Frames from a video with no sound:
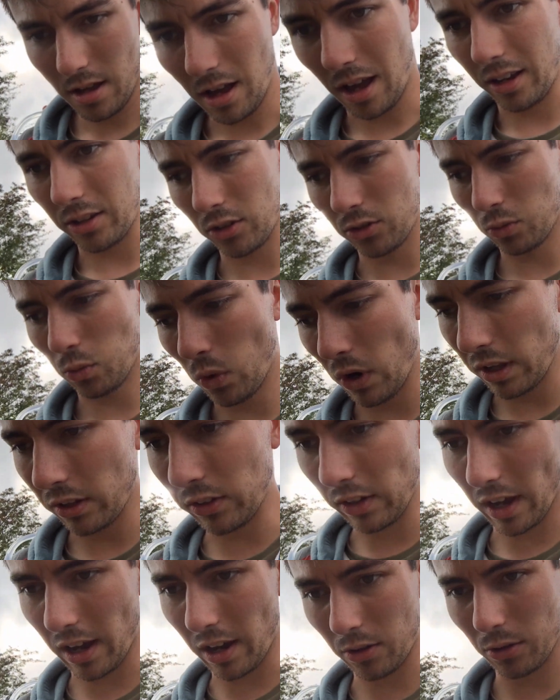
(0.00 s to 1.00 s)
and just wait
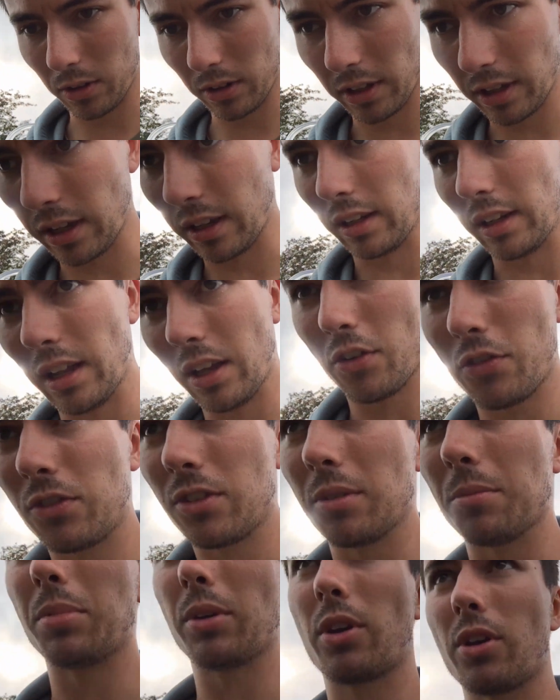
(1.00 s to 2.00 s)
it out and get a
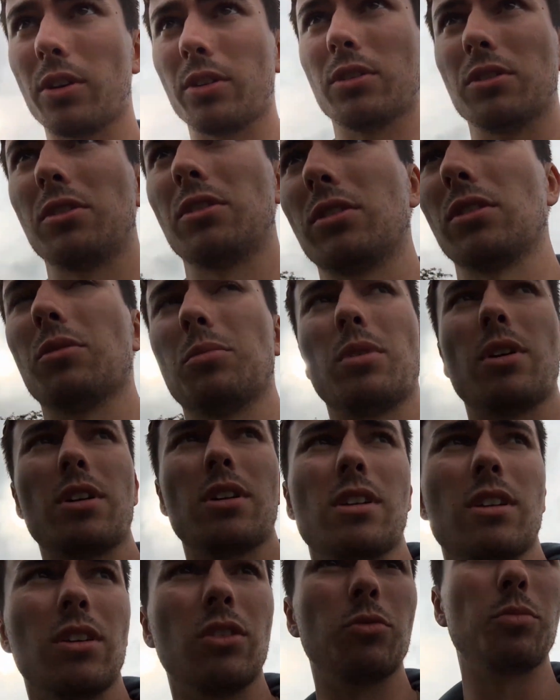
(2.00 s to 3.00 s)
lift because of
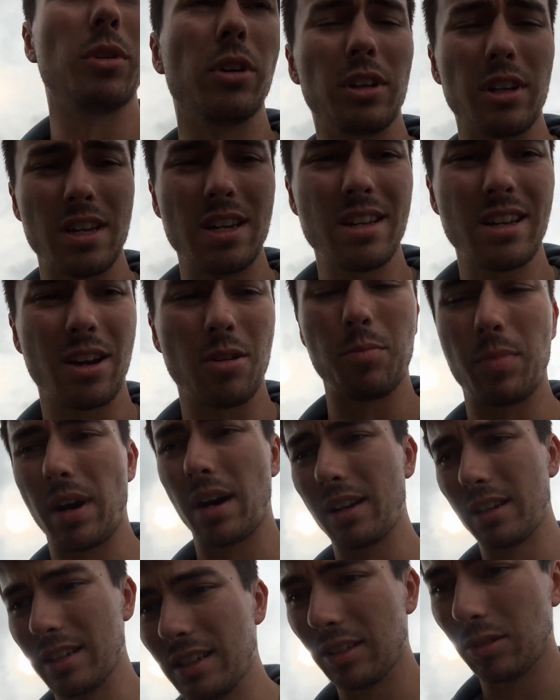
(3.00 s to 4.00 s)
my knee, how
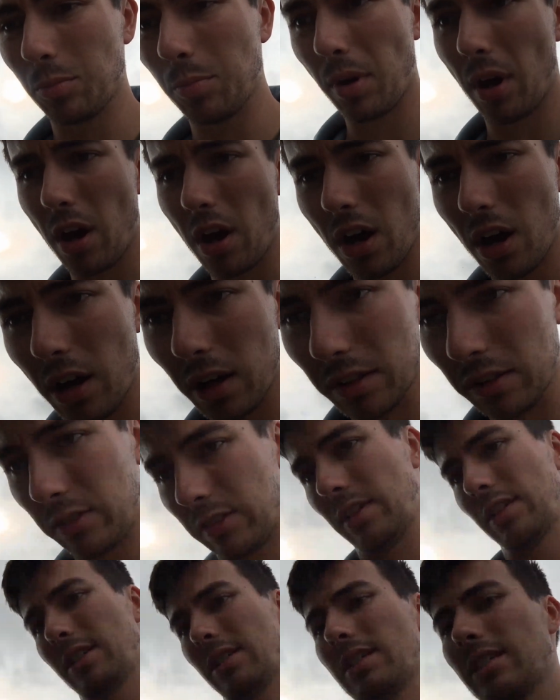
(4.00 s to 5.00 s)
bad it is. But
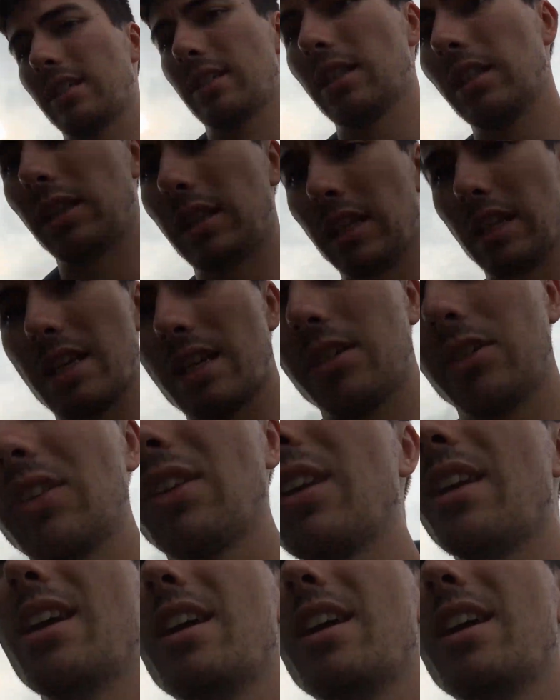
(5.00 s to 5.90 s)
the thing is,